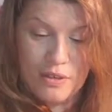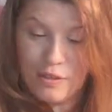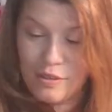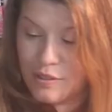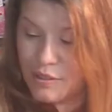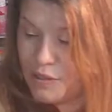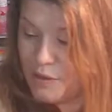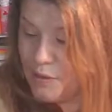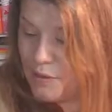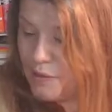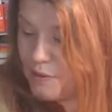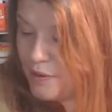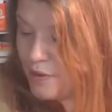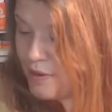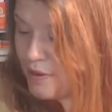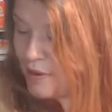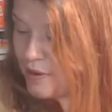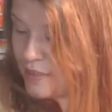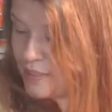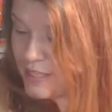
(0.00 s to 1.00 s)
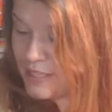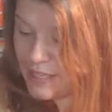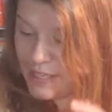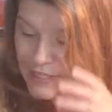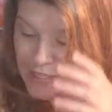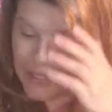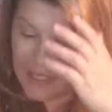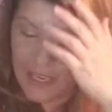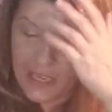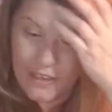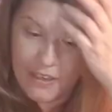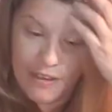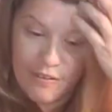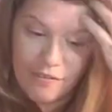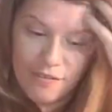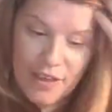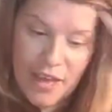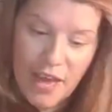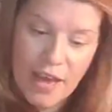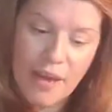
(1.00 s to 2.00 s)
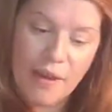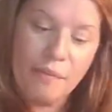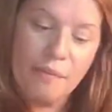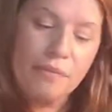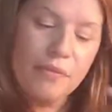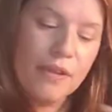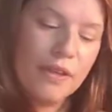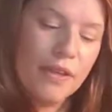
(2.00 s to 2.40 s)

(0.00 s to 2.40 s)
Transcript: So yes, I love that.